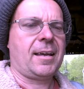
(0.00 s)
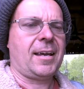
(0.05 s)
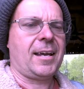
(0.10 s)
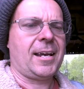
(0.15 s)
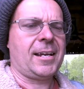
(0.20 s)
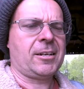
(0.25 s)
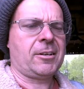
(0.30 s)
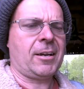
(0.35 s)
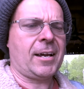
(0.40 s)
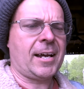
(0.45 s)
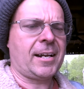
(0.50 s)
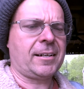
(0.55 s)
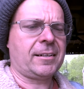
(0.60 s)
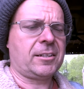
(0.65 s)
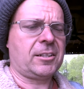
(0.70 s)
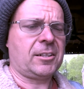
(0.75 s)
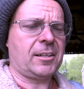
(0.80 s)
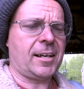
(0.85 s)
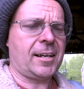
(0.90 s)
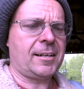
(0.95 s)
and you
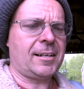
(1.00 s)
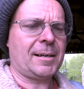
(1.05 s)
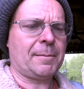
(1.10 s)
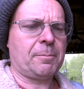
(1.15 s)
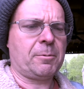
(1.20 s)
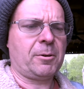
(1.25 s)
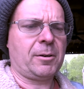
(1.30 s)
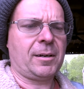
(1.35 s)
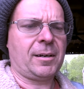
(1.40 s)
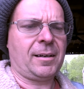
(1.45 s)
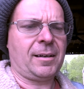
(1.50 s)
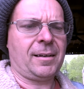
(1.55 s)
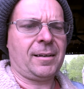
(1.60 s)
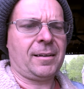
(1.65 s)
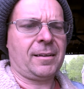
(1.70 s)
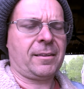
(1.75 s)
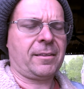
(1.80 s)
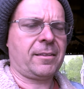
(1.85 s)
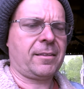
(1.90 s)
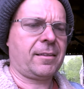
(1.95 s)
end up
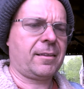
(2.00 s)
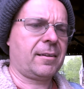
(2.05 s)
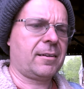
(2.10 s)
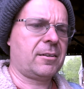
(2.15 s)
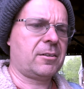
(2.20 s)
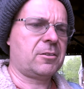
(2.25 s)
with